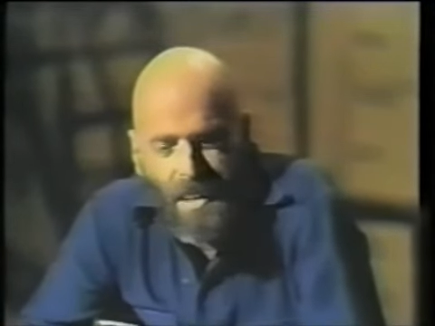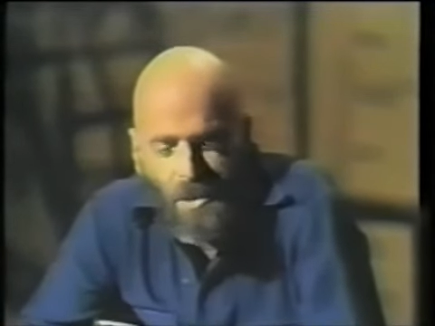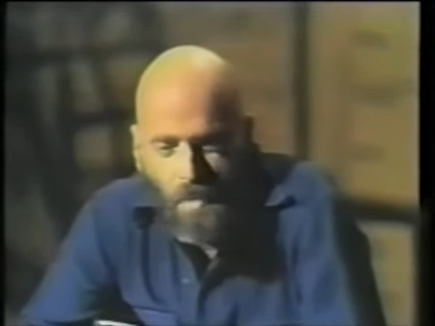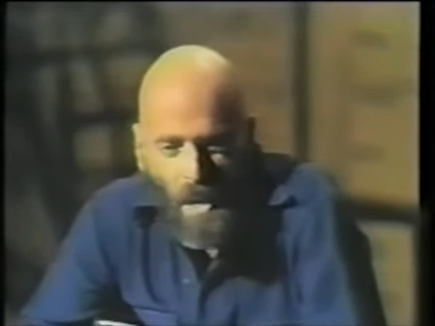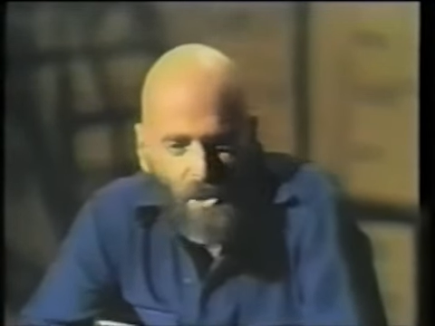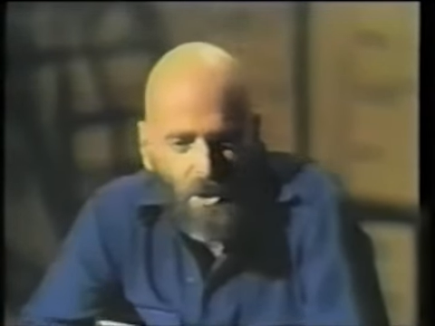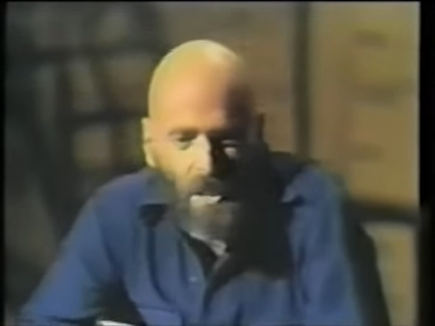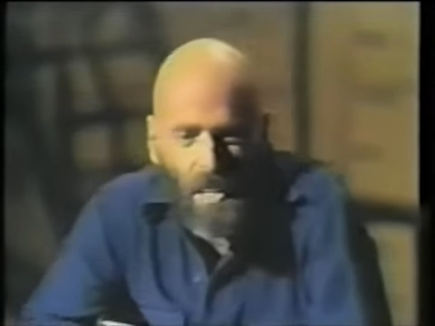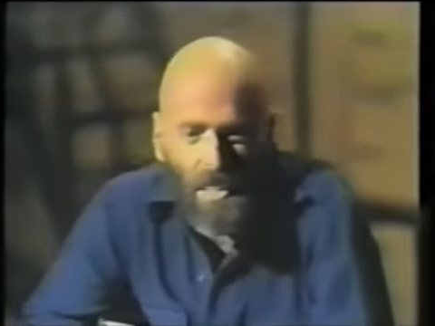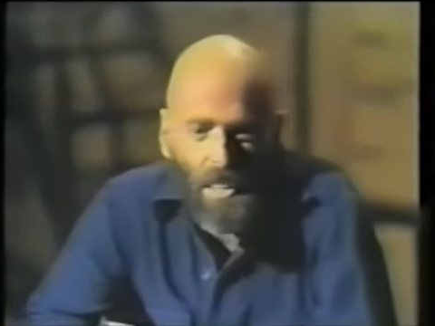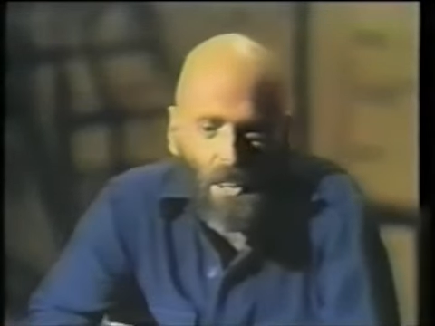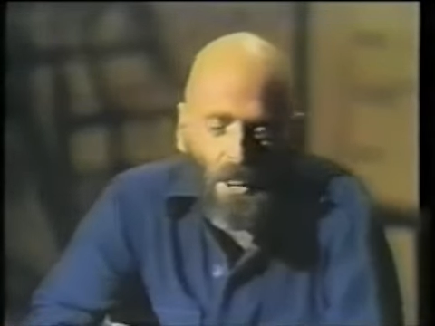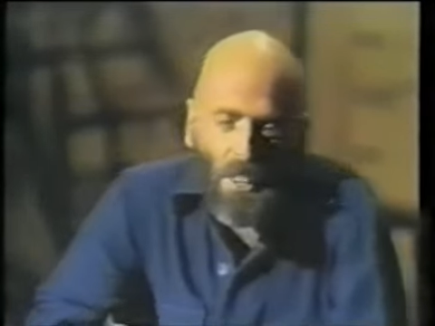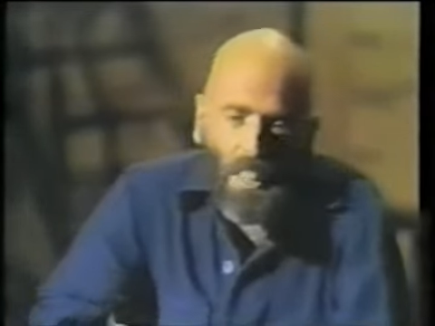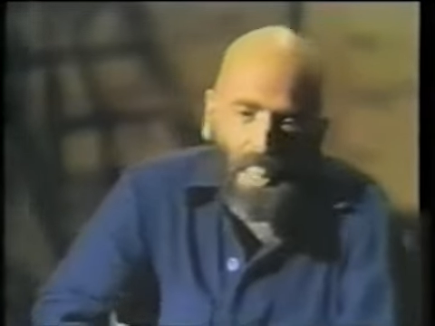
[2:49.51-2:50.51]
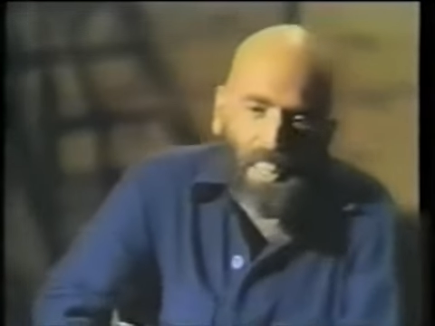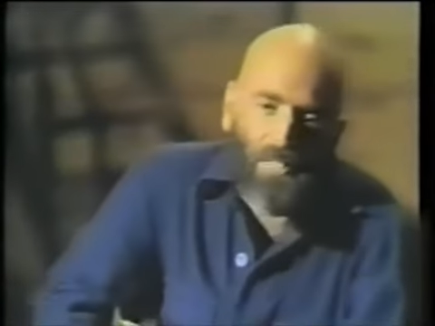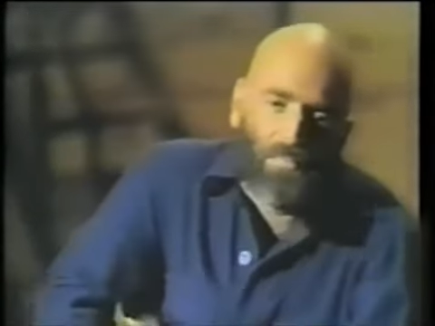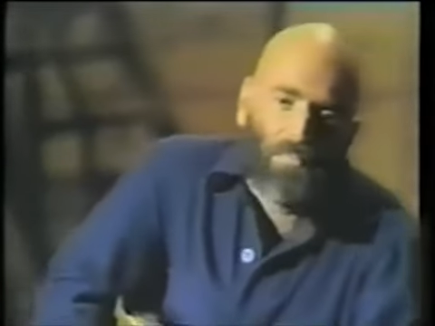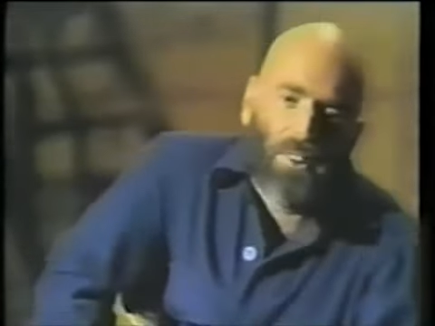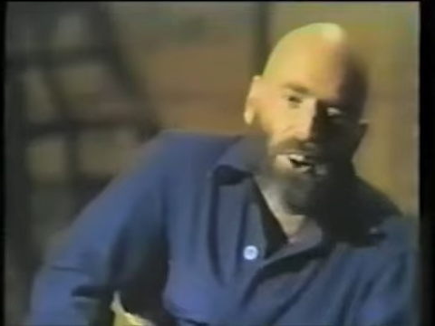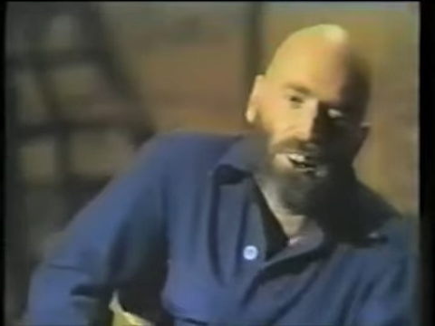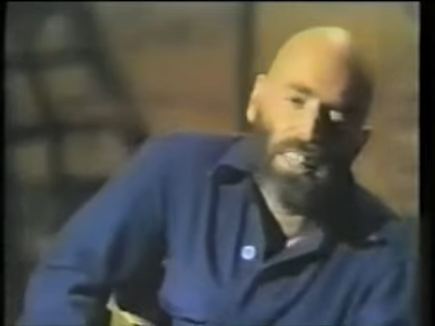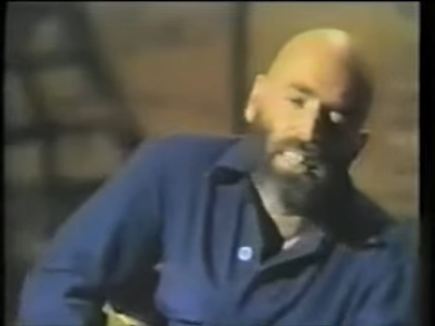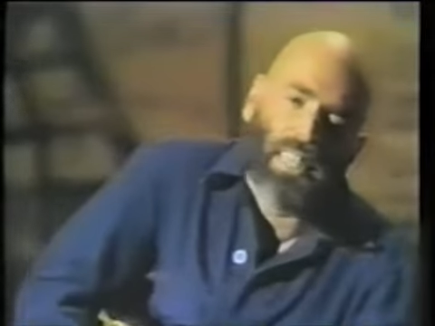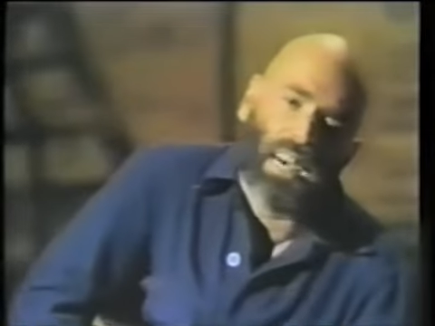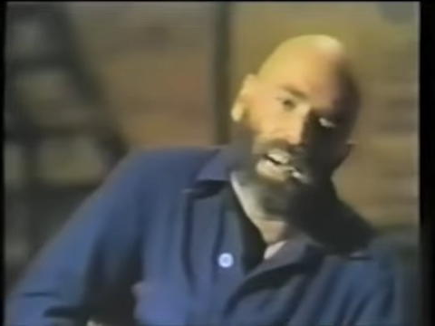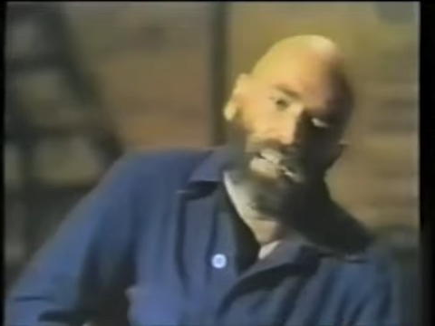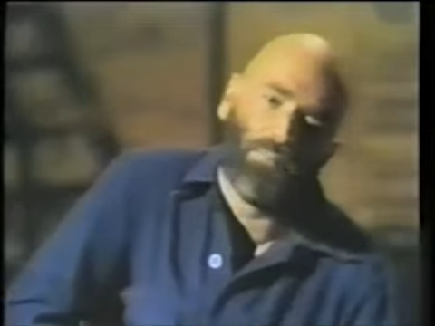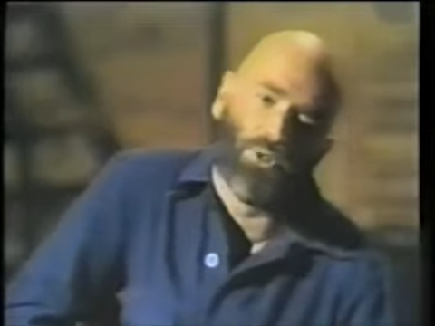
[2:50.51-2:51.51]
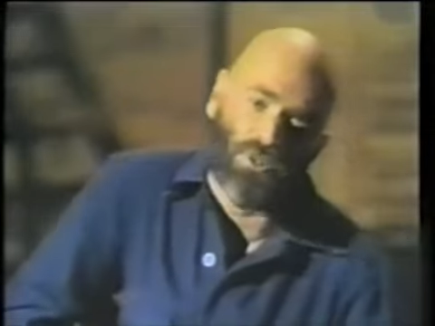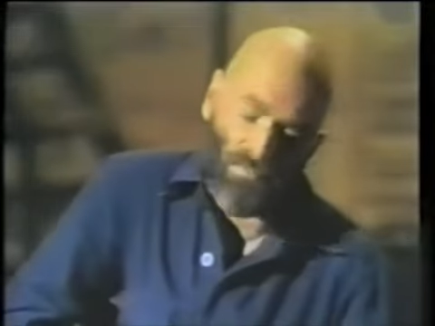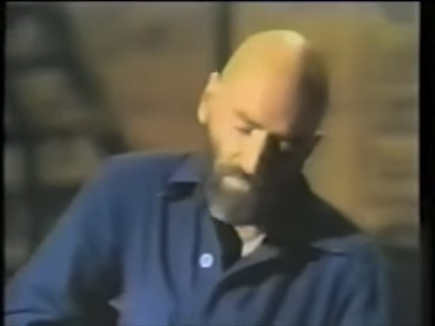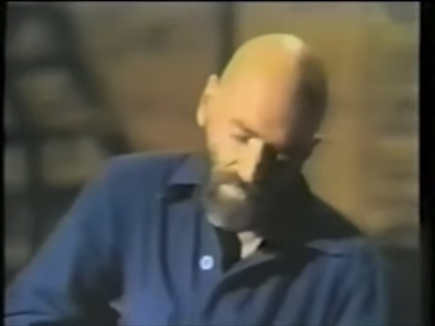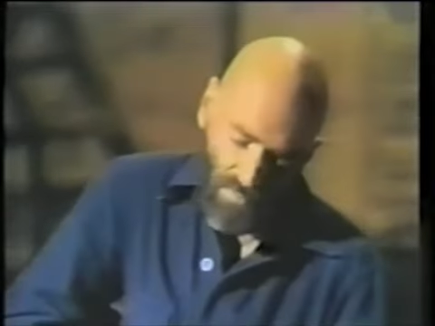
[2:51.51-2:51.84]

especially in the early times.